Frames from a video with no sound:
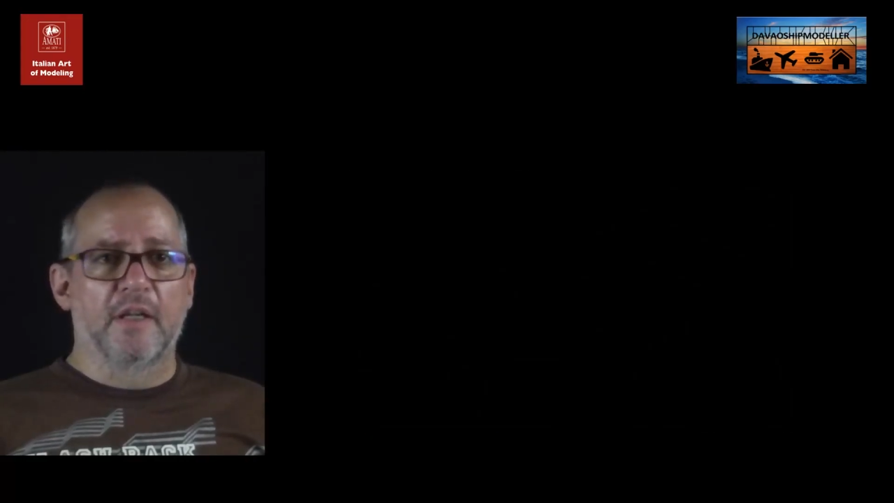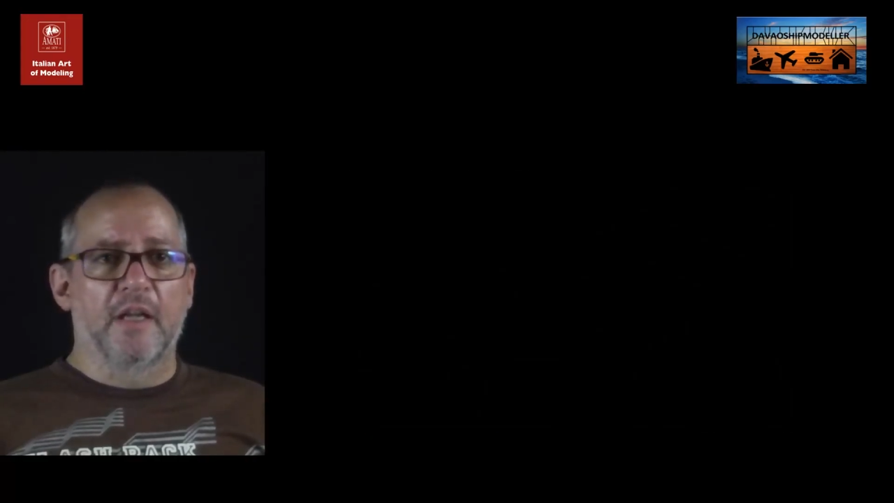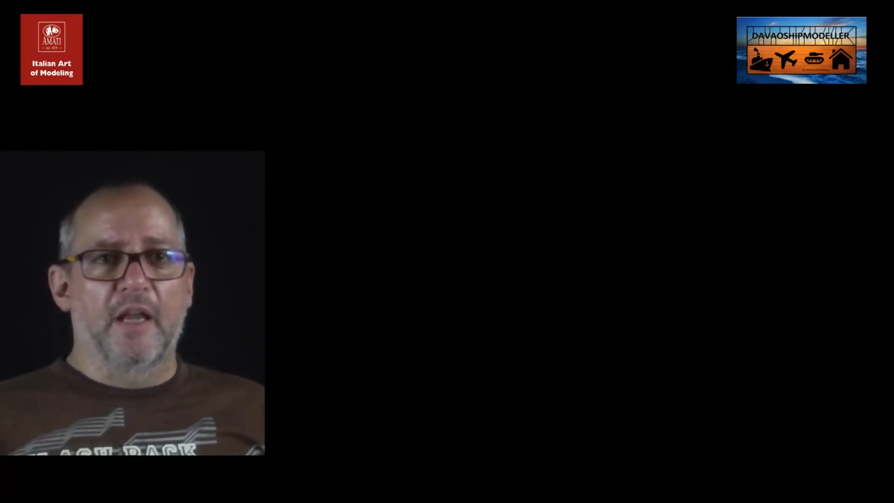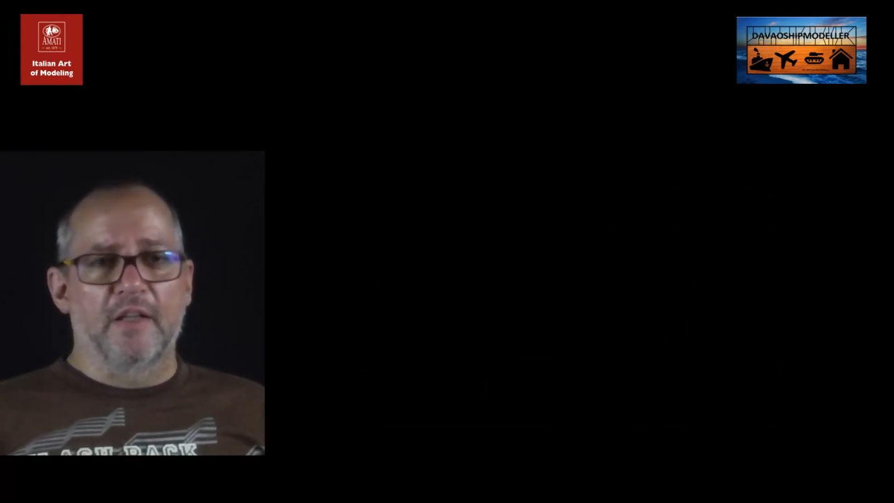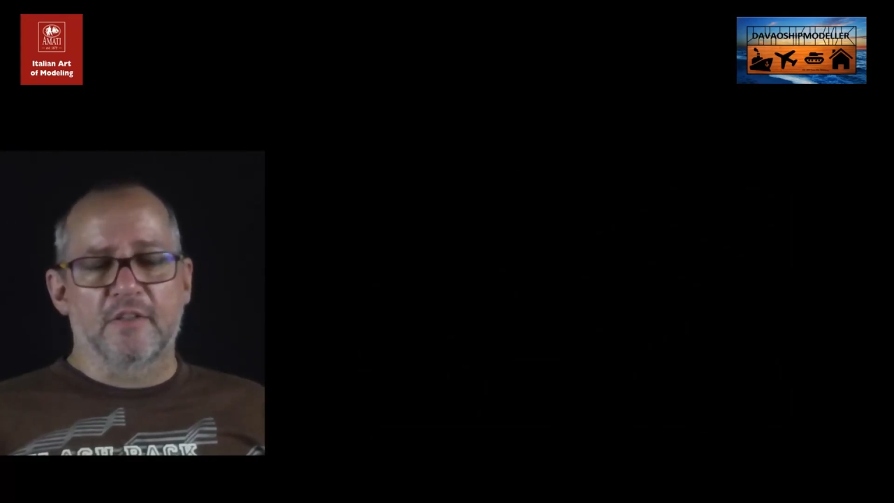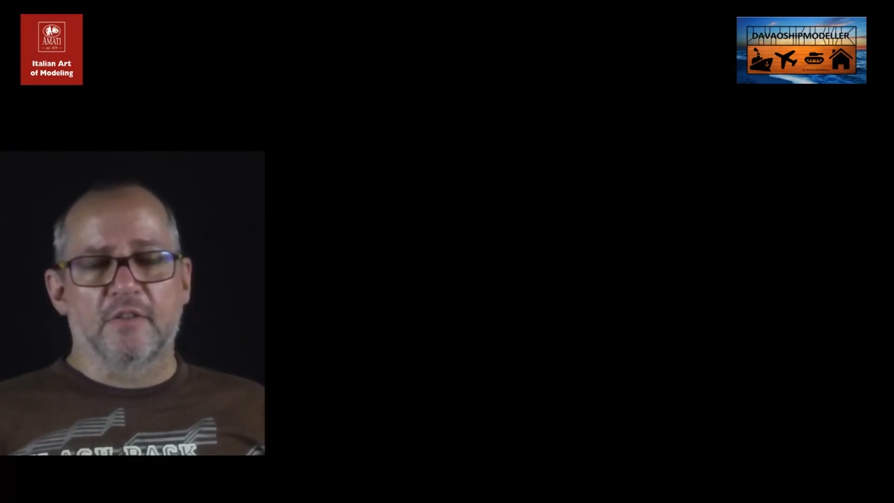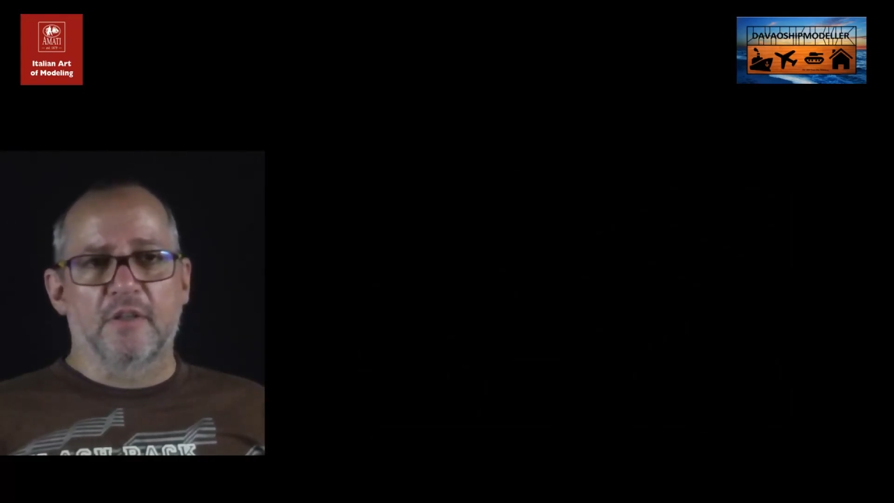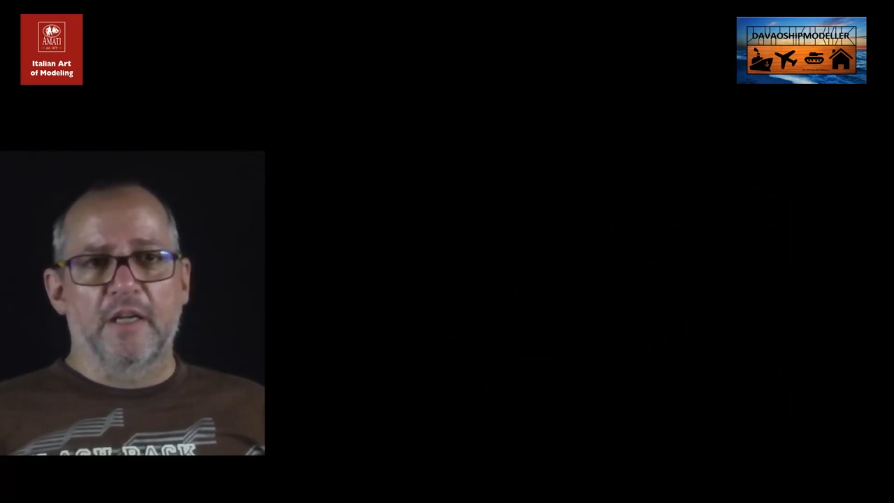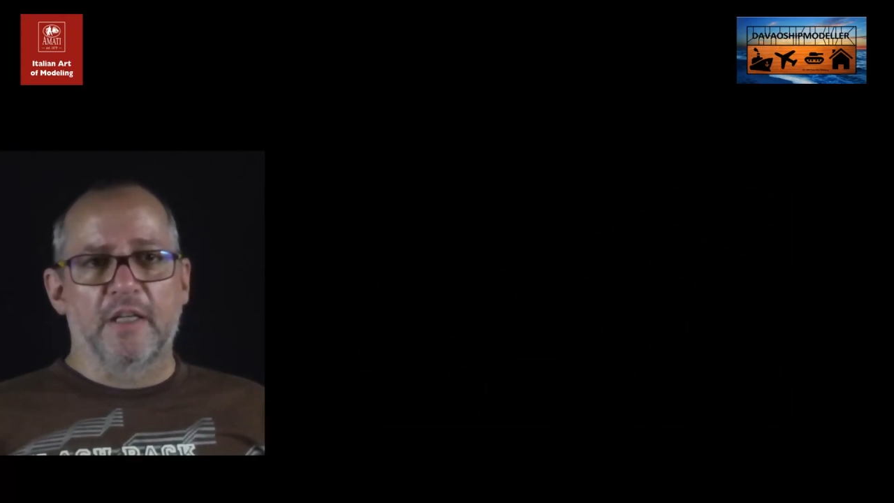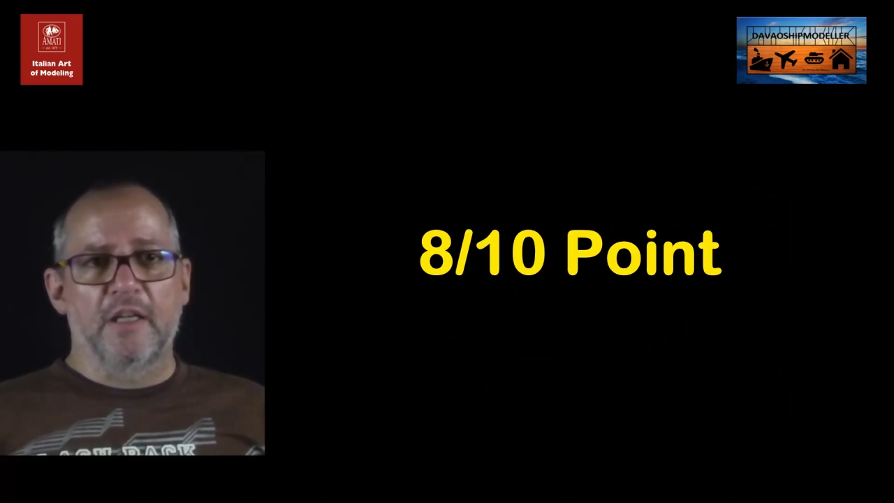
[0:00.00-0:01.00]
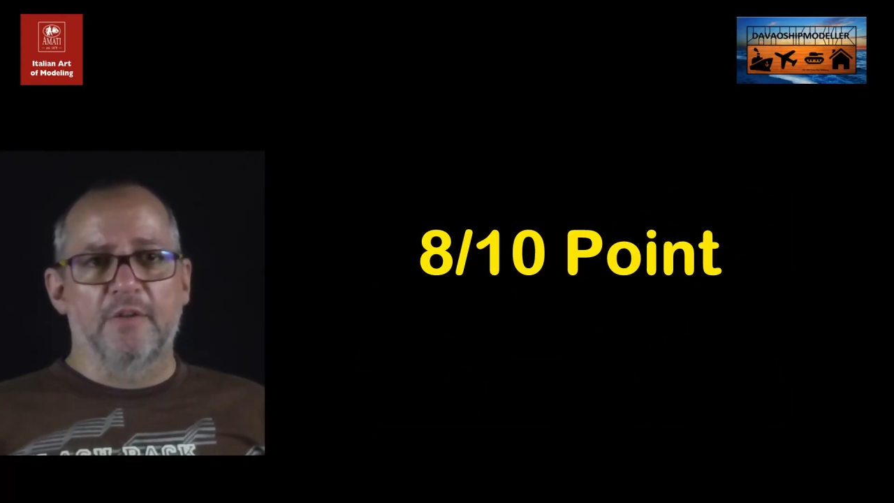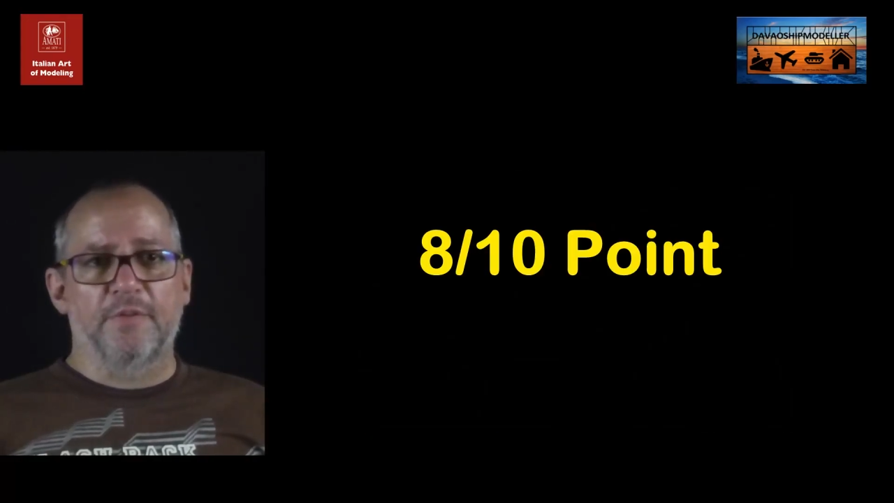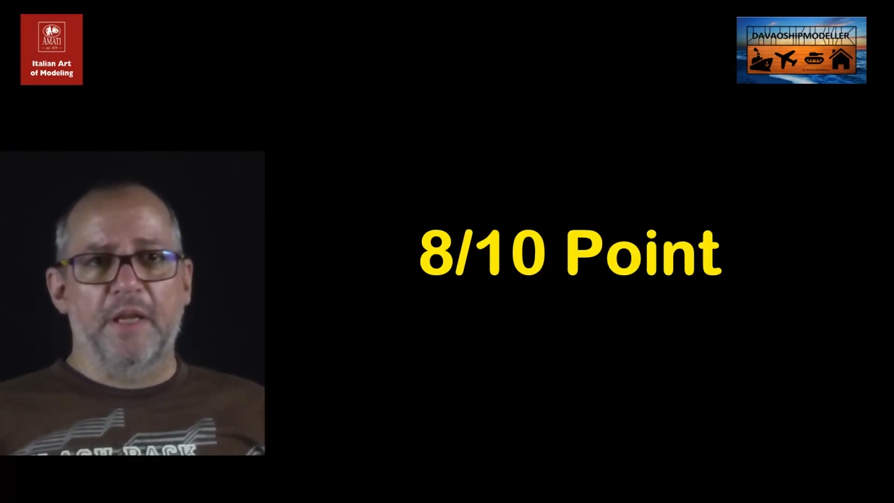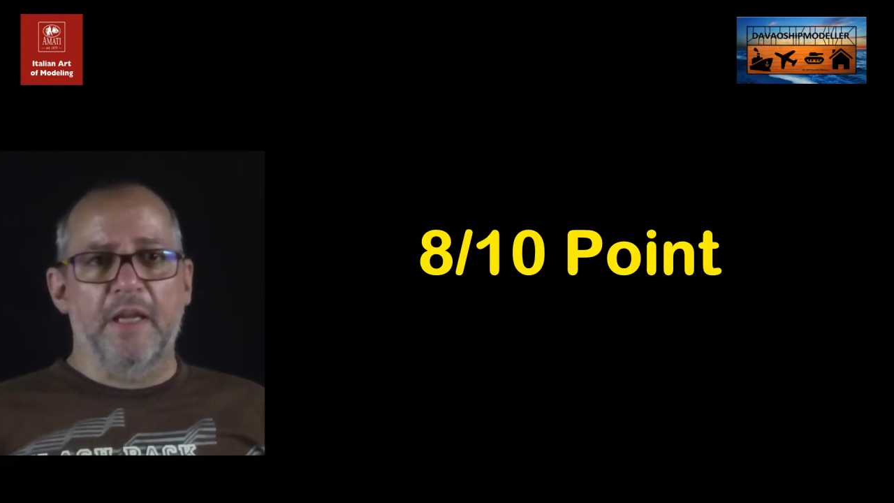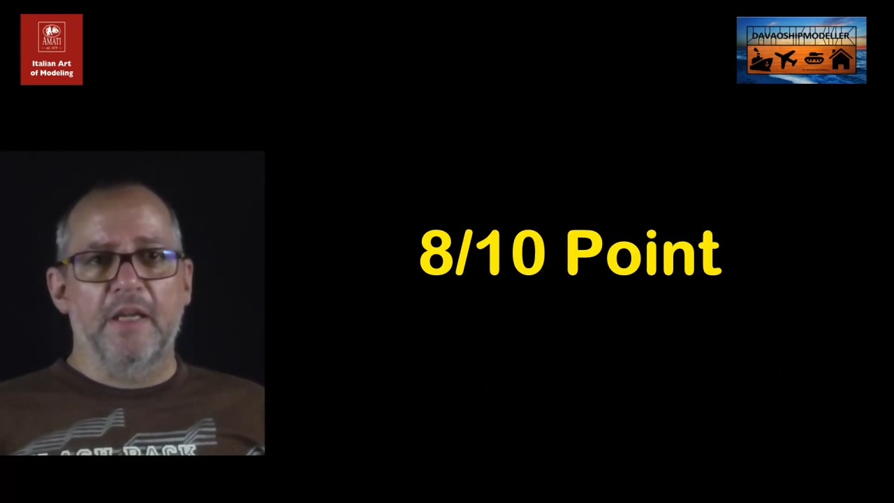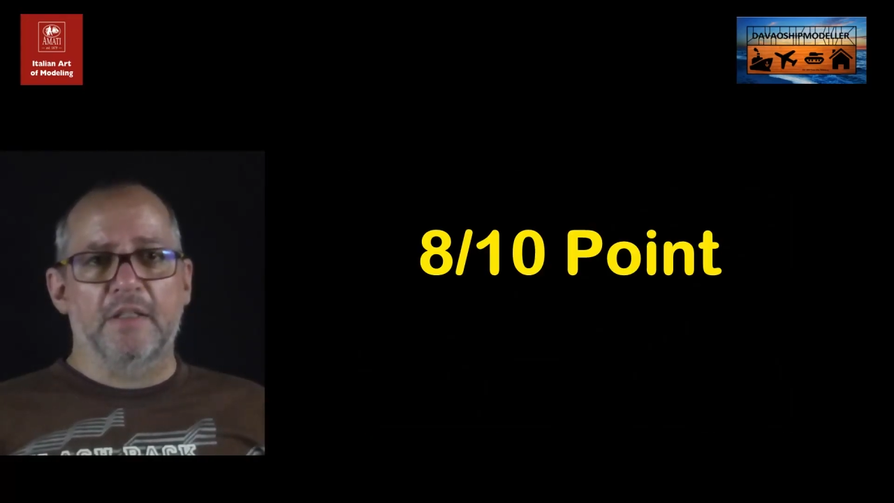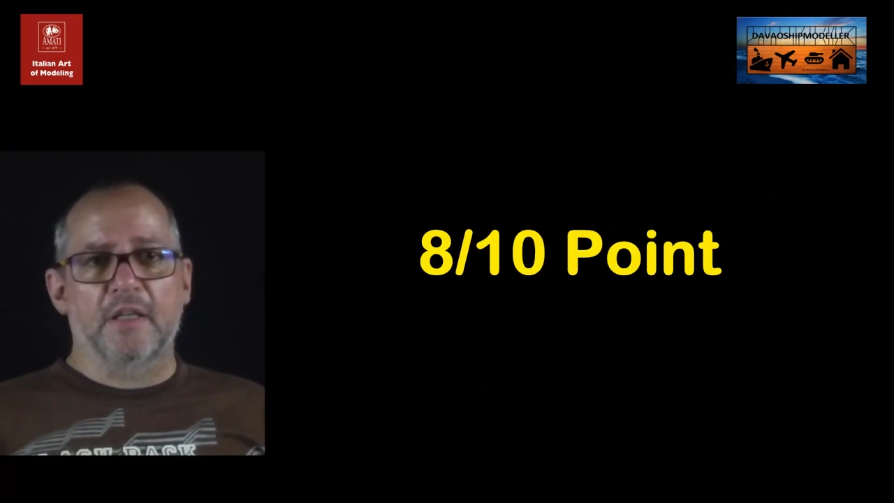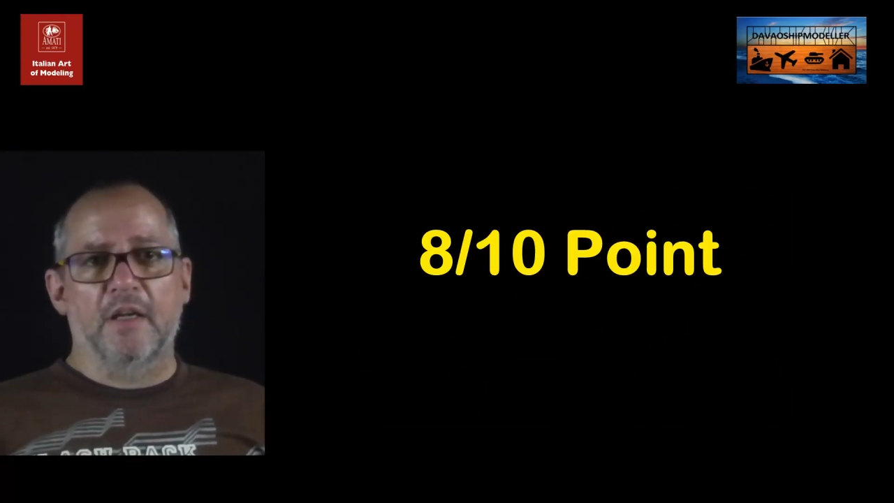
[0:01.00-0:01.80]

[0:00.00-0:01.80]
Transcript: And so I give 8